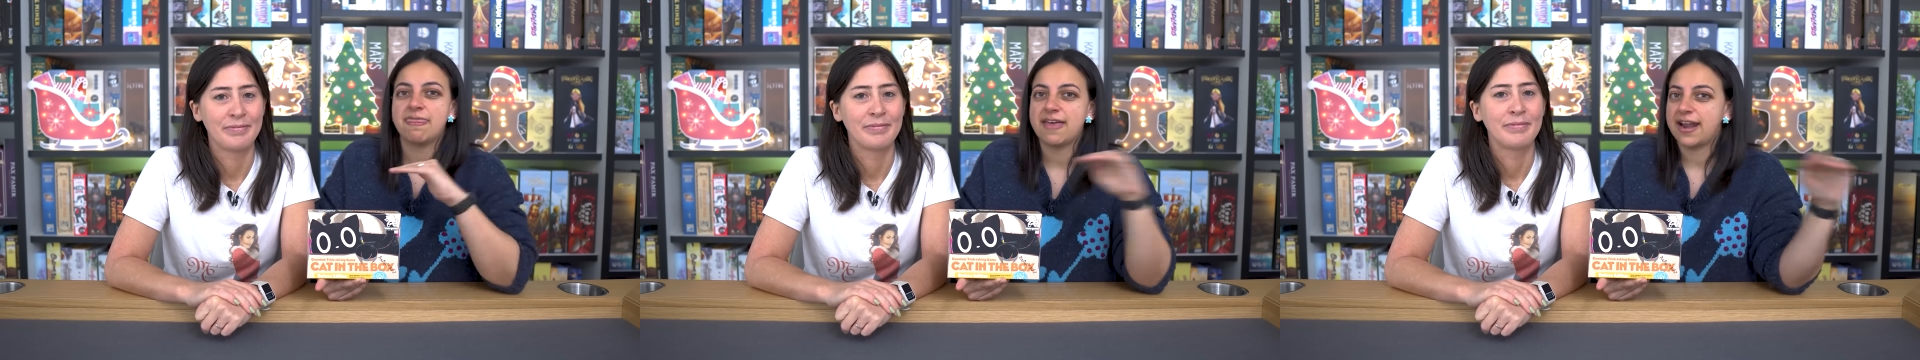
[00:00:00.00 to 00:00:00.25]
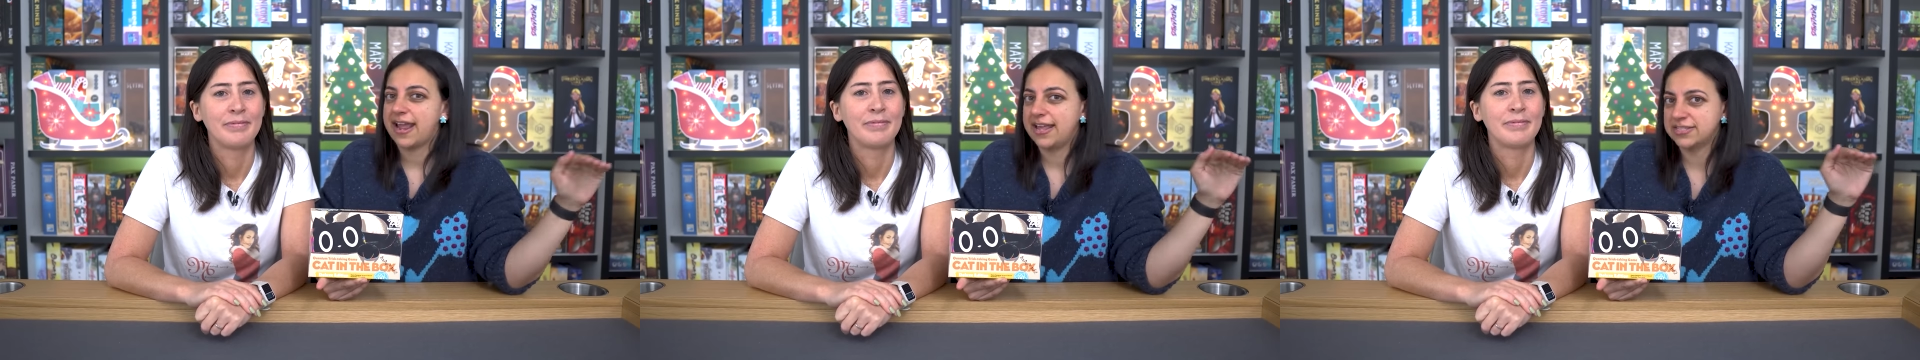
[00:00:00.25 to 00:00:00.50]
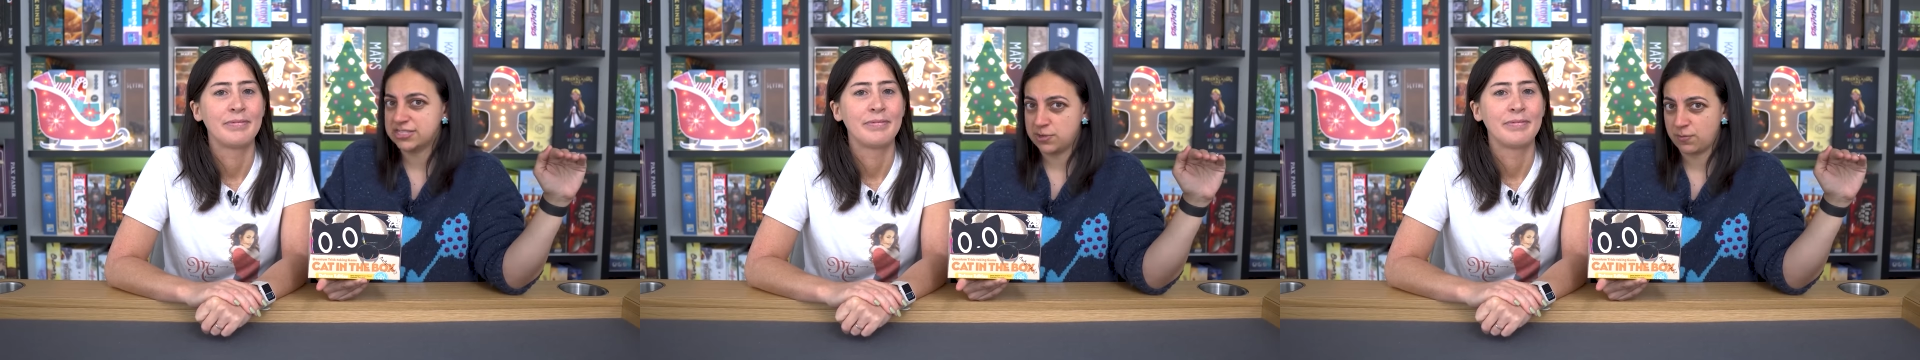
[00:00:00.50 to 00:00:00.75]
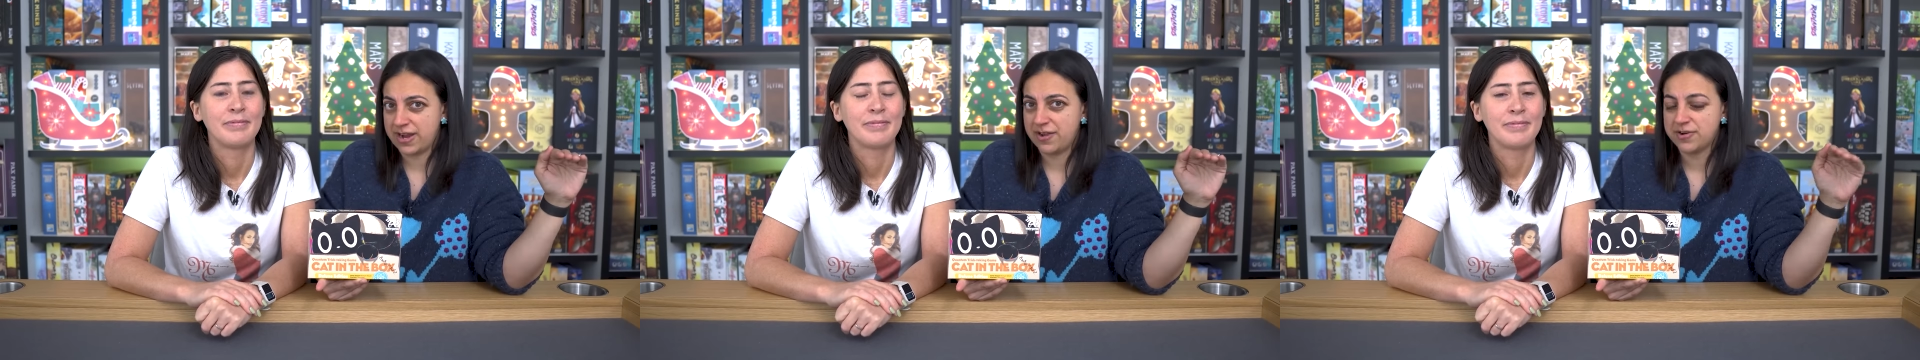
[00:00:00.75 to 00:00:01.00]
Speaker 1: that ends the
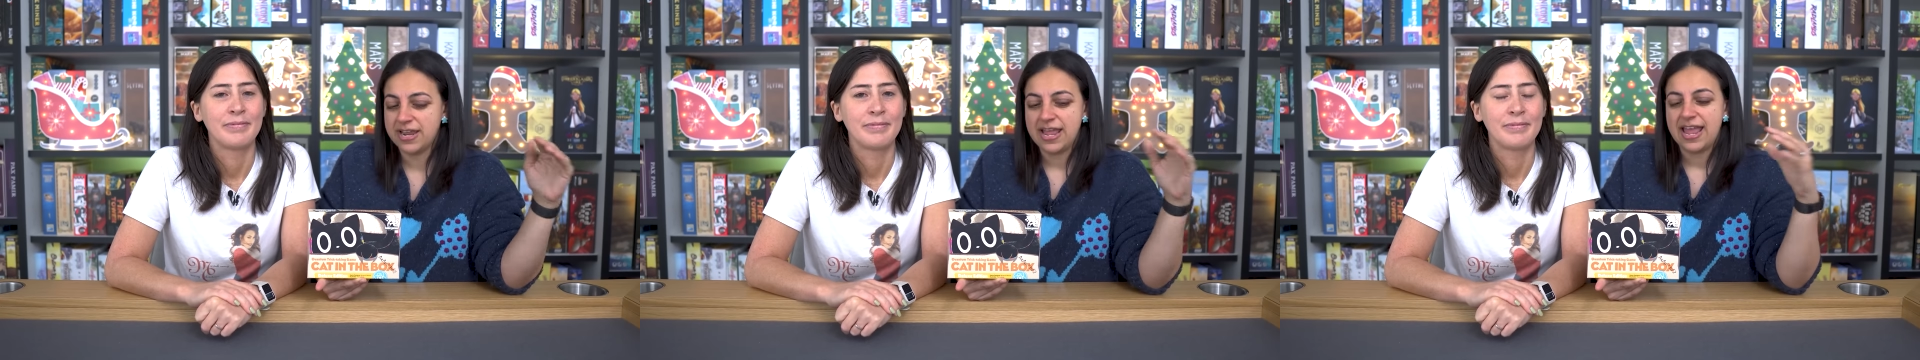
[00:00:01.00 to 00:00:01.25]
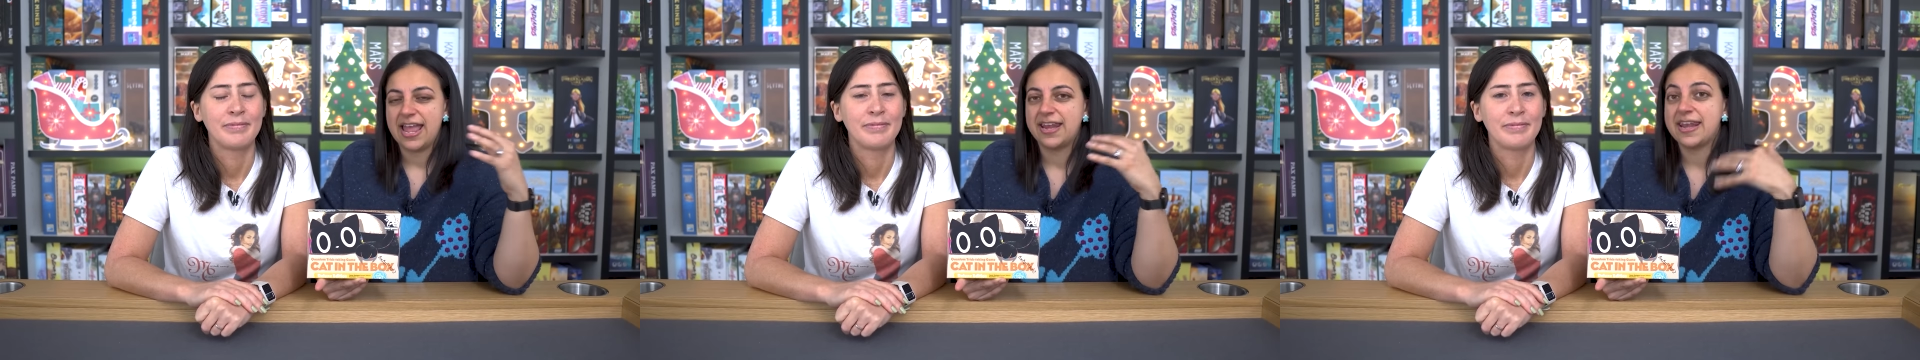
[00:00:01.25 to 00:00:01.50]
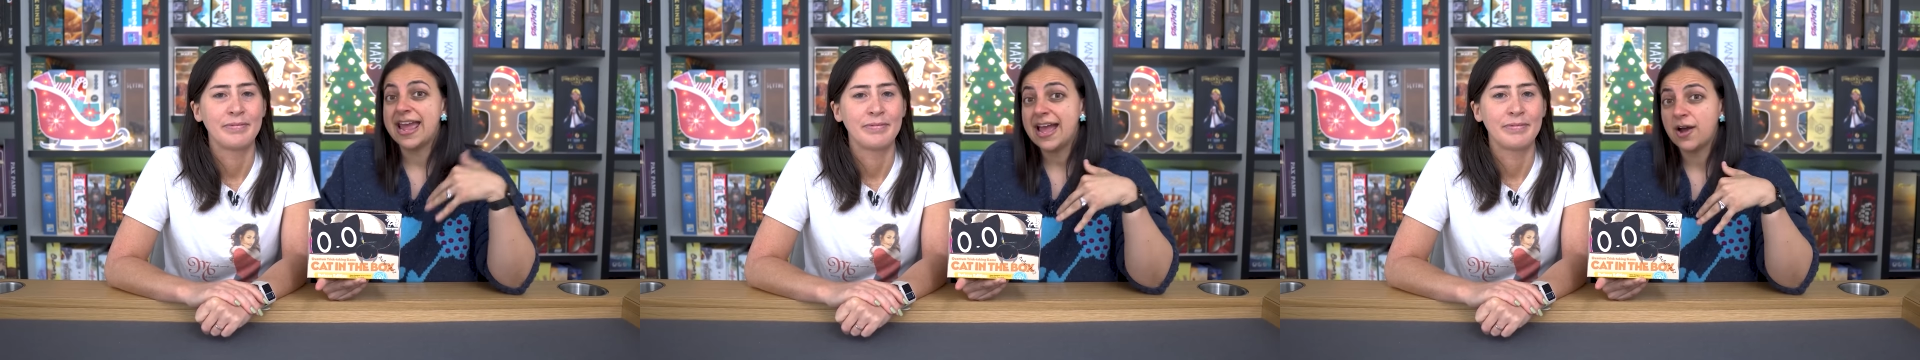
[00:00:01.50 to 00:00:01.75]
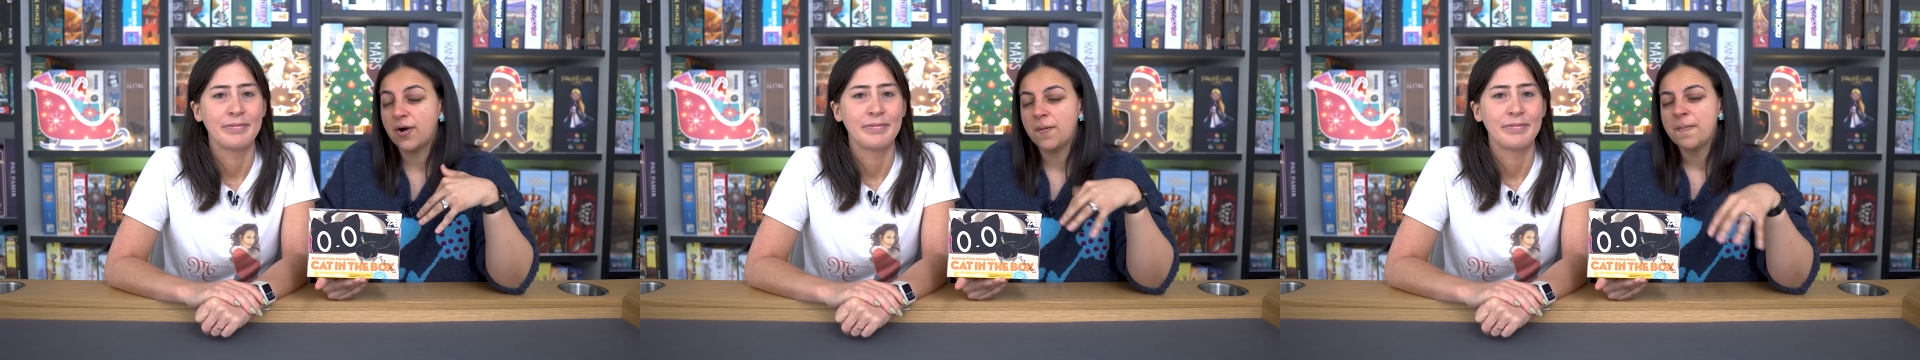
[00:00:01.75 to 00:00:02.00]
round. And
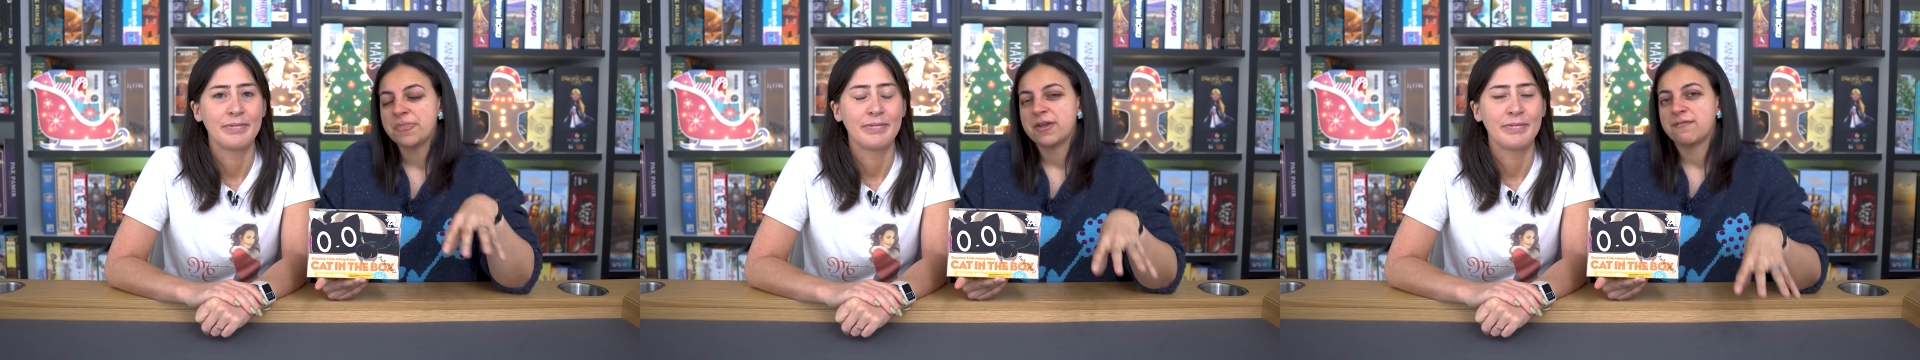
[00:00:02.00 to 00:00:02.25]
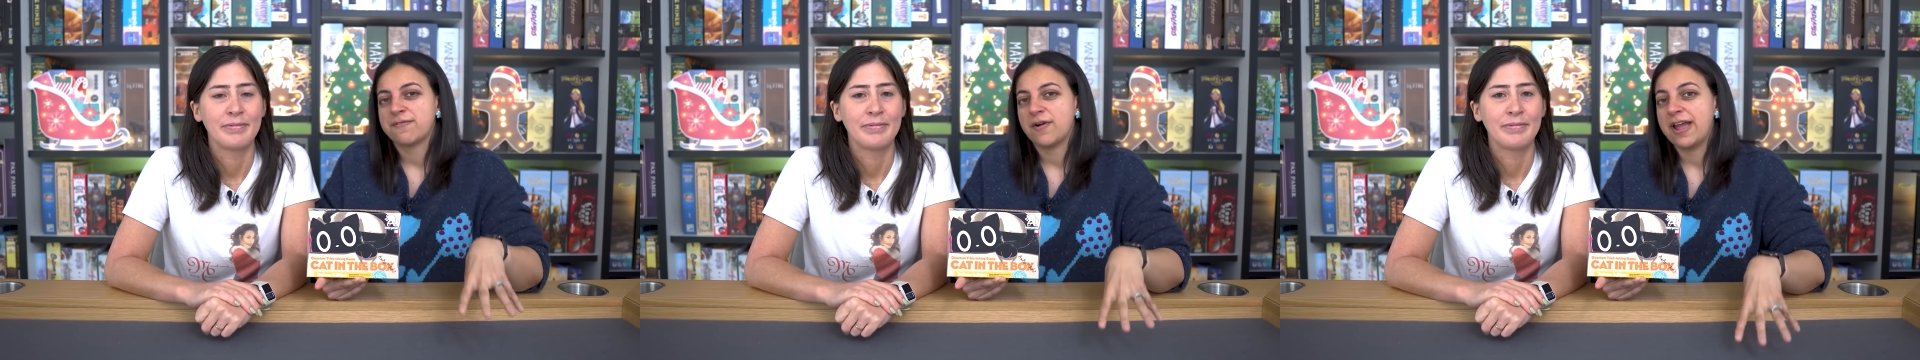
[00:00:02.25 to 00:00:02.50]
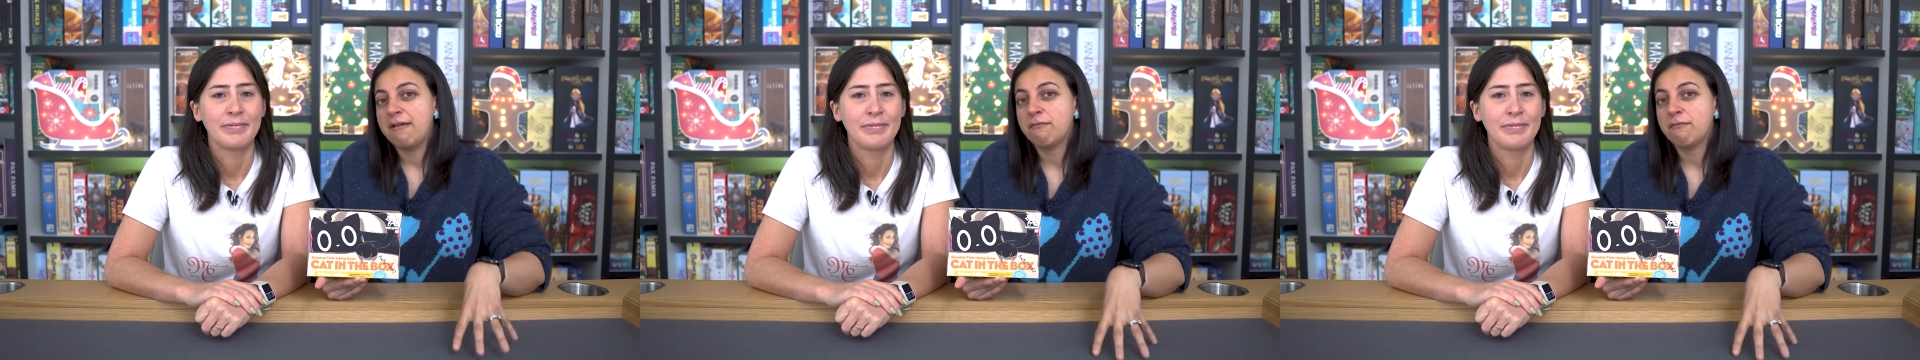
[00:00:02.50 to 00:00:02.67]
now for